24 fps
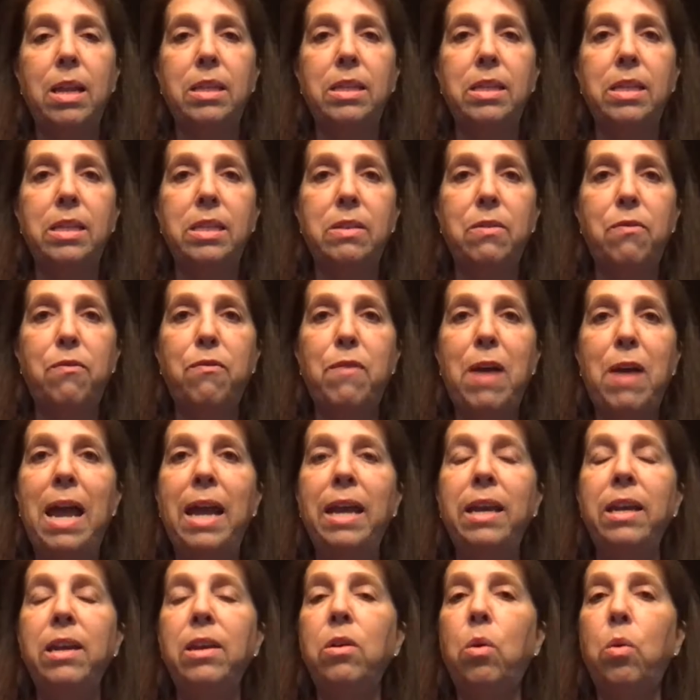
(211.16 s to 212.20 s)

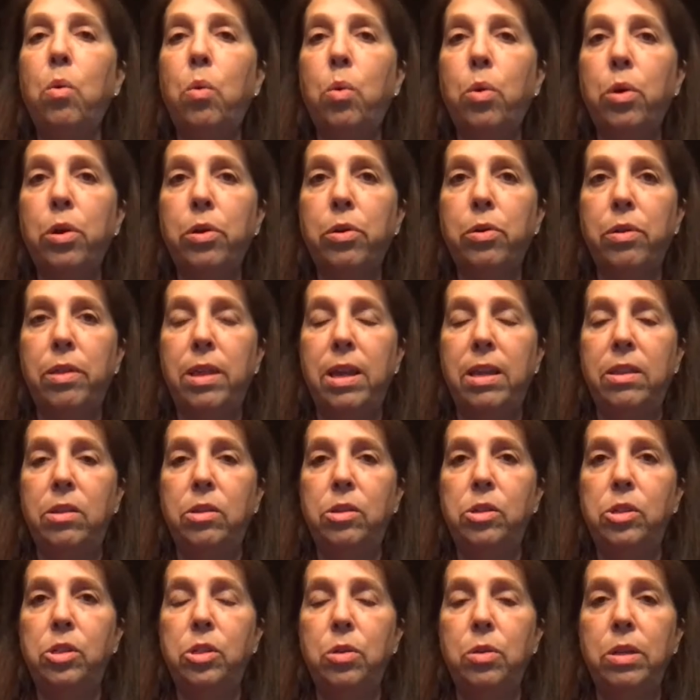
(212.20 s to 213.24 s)
define an order that the
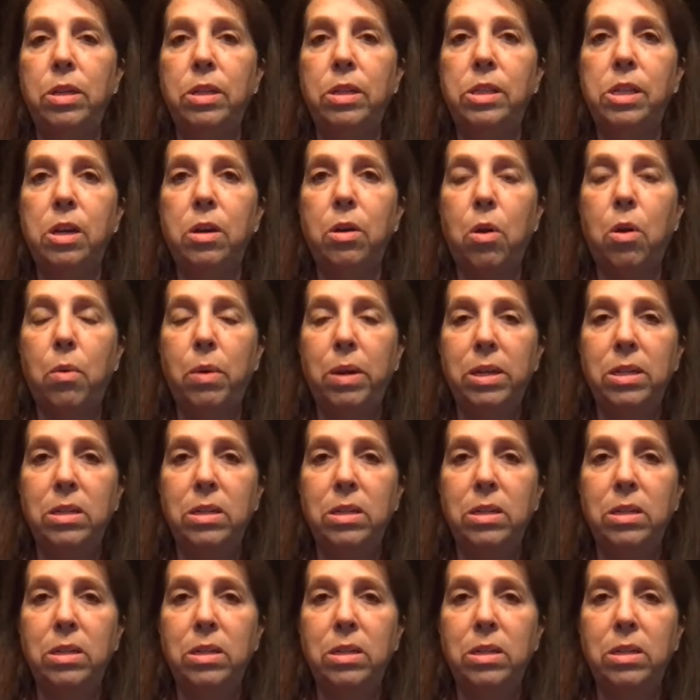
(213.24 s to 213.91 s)
students are going